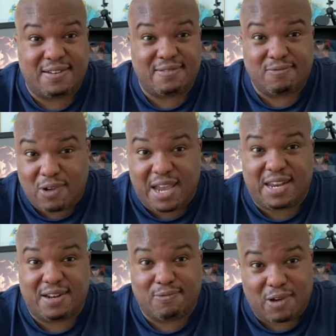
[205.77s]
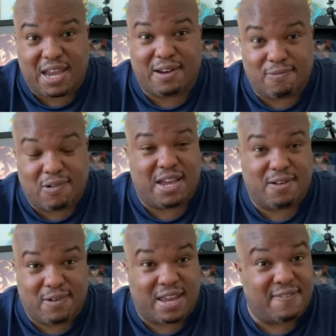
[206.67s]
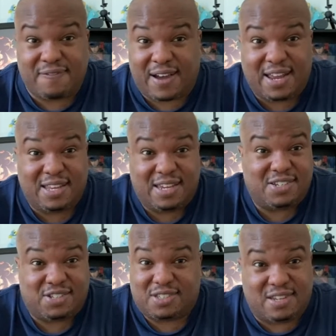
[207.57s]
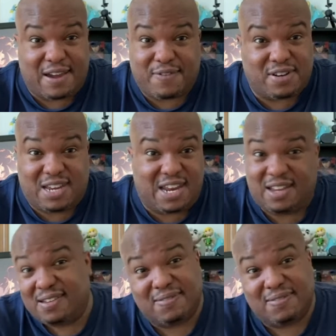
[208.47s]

and finally he just never did it.